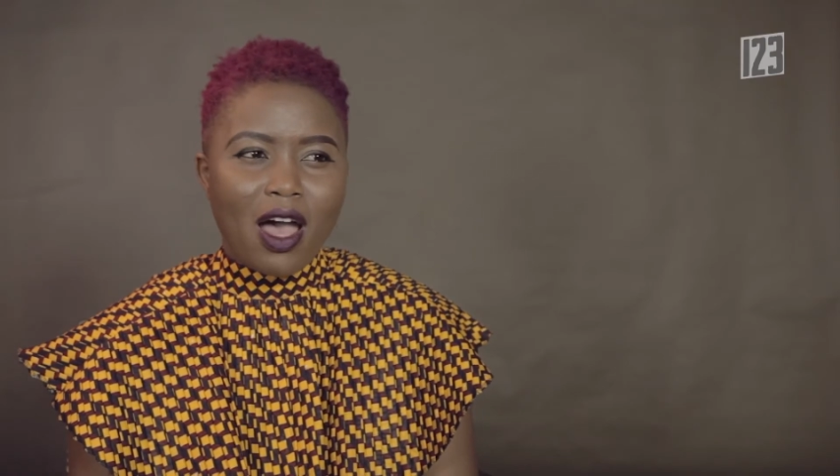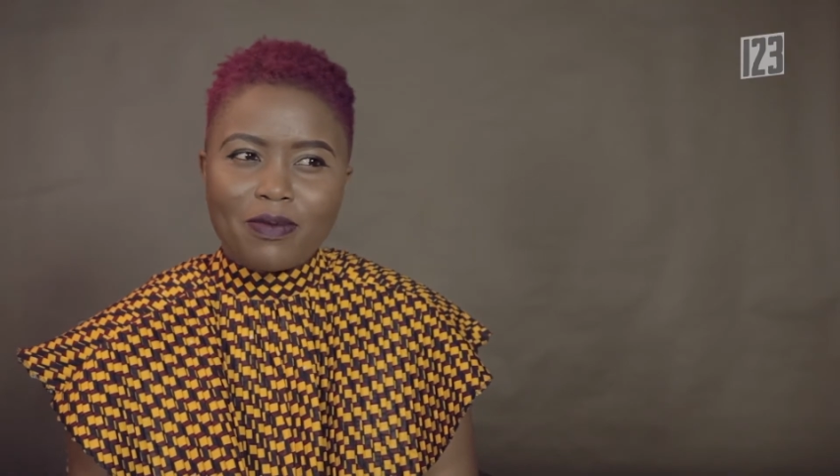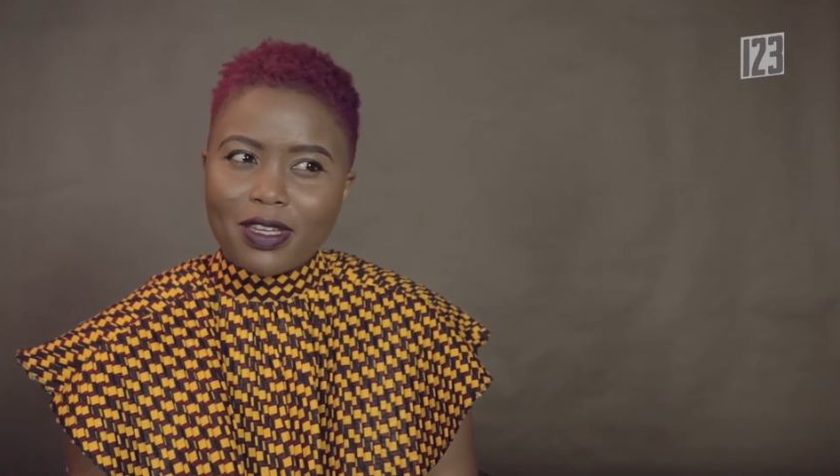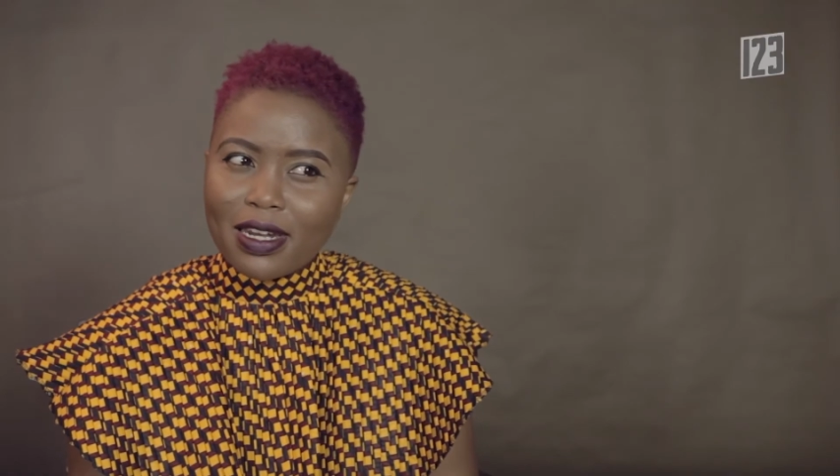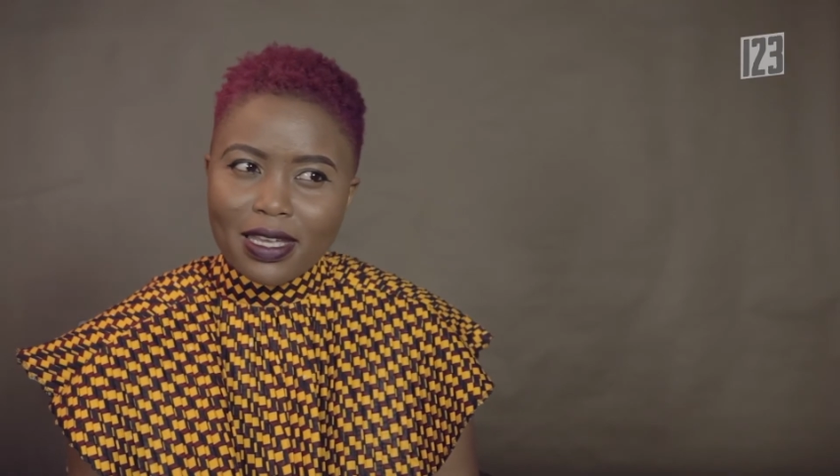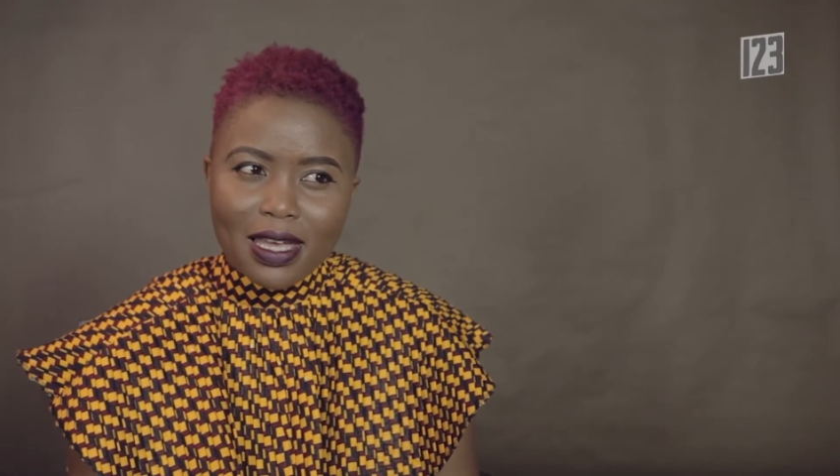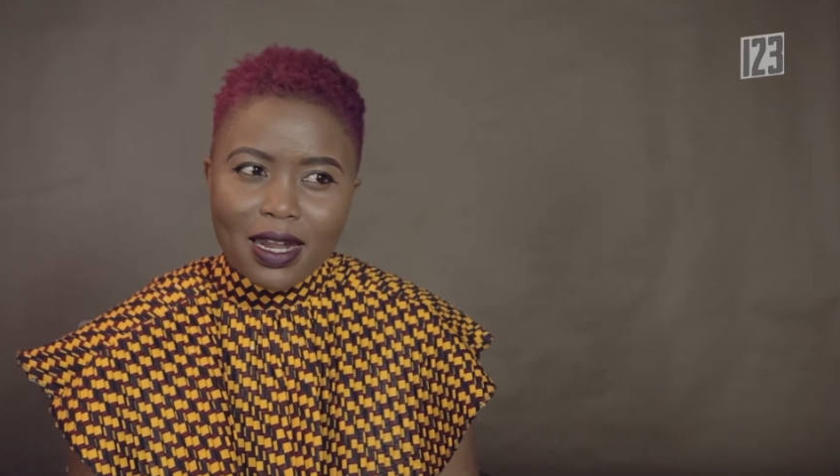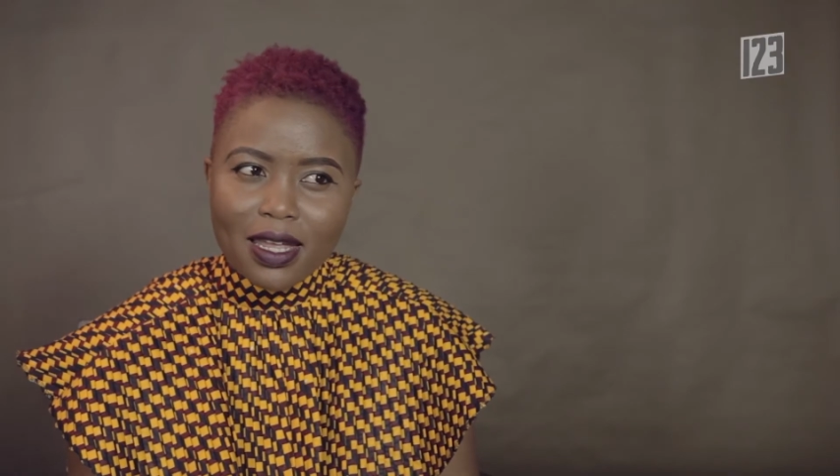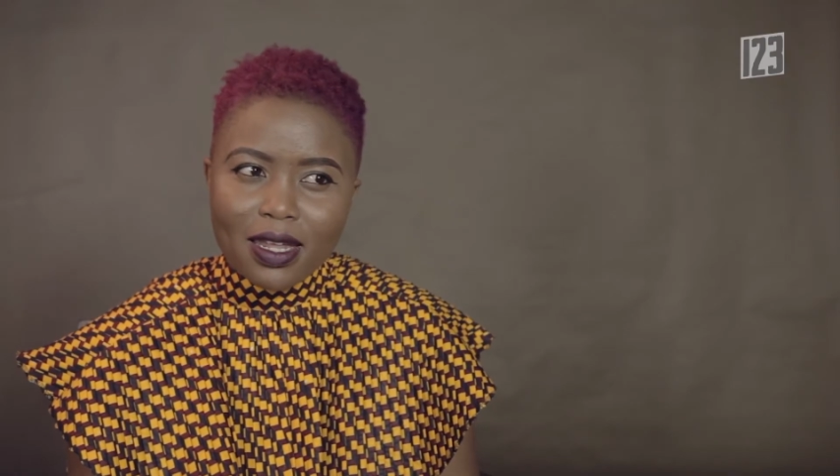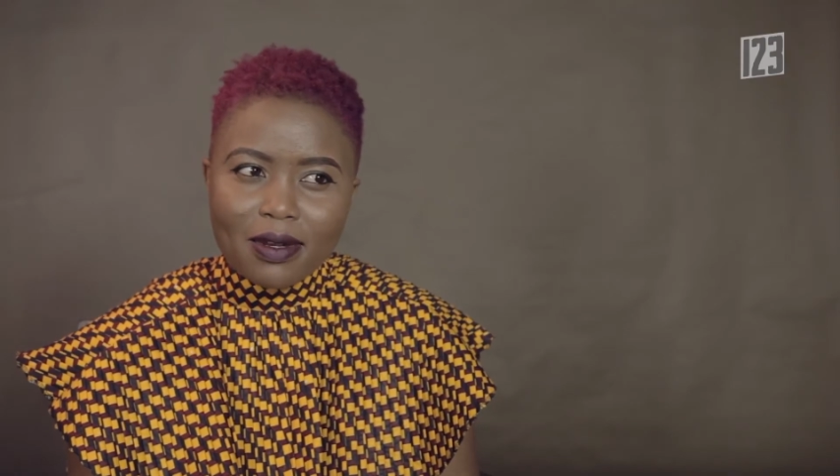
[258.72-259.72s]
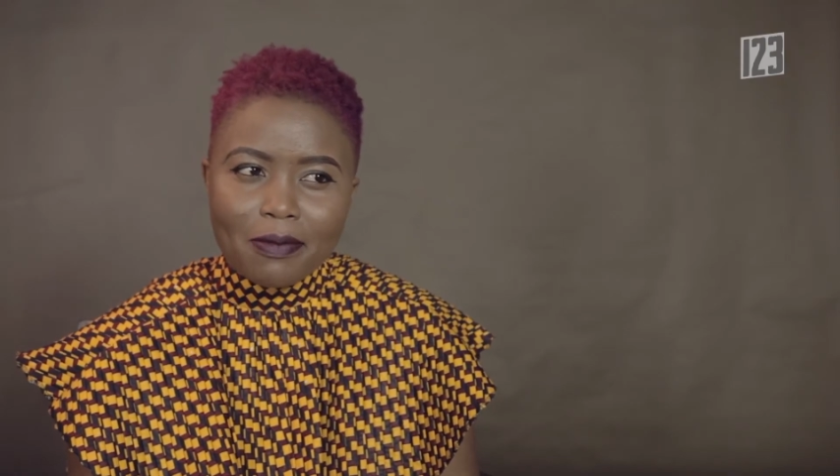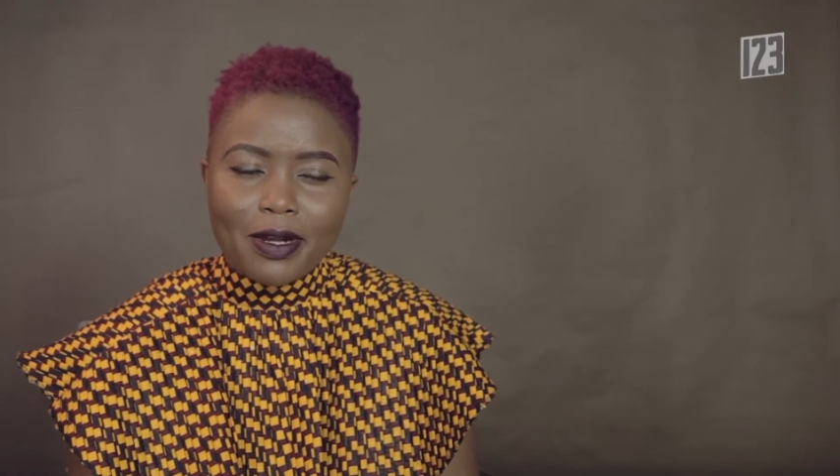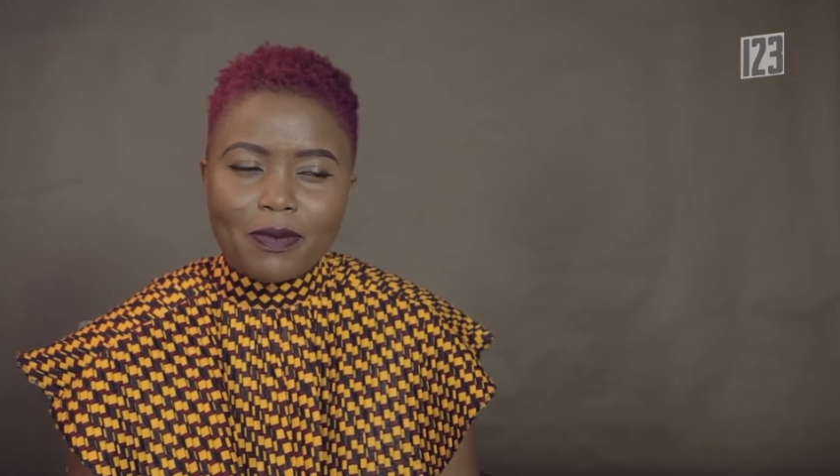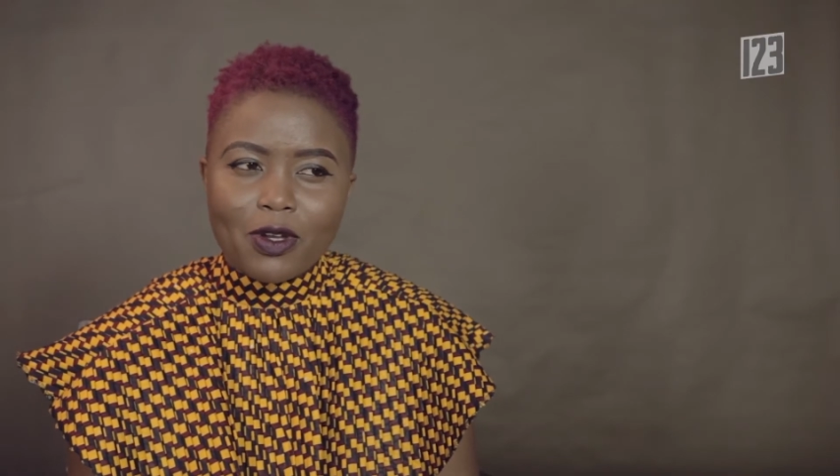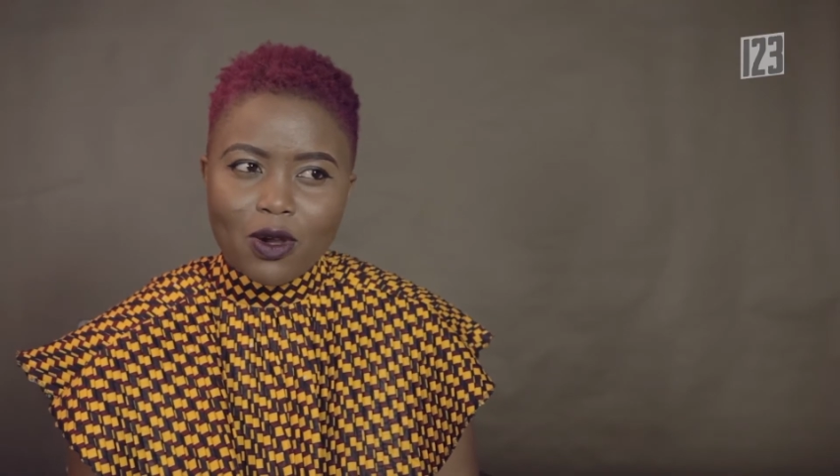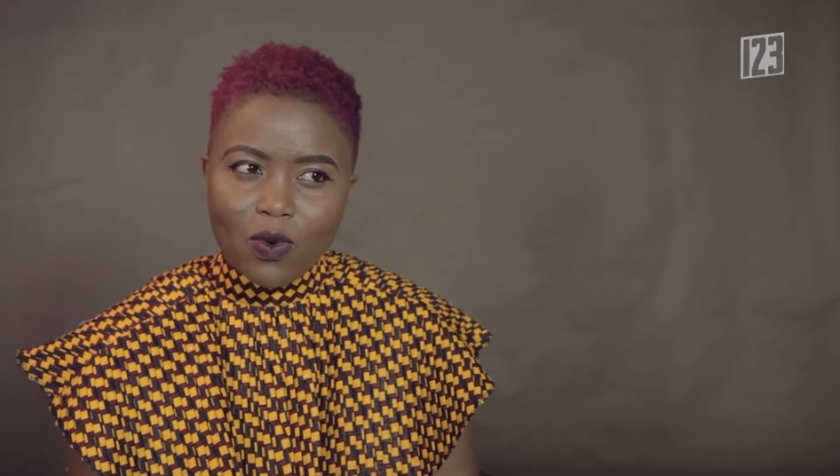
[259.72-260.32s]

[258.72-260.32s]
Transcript: I'm gonna get in, but I'm gonna